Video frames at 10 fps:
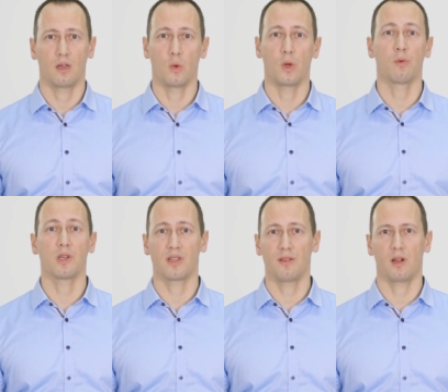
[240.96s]
you will
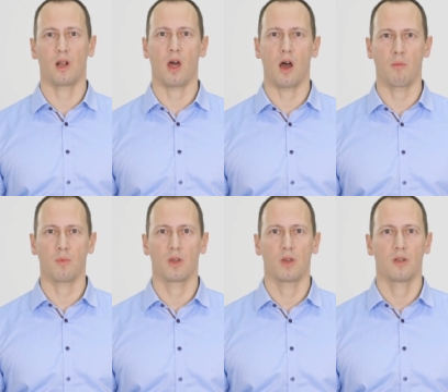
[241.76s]
receive an
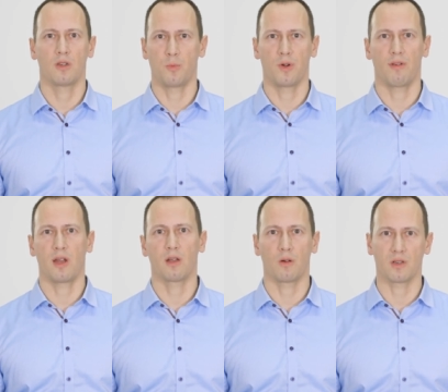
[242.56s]
alarm to
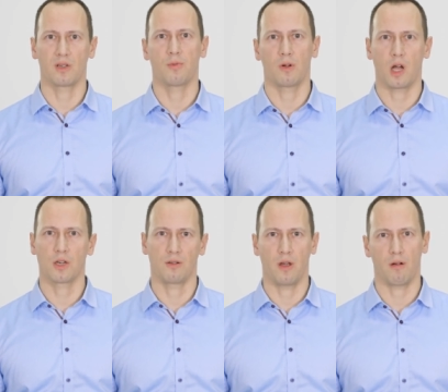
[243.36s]
prevent costly
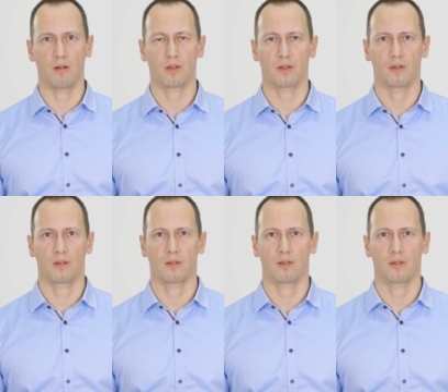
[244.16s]
production errors.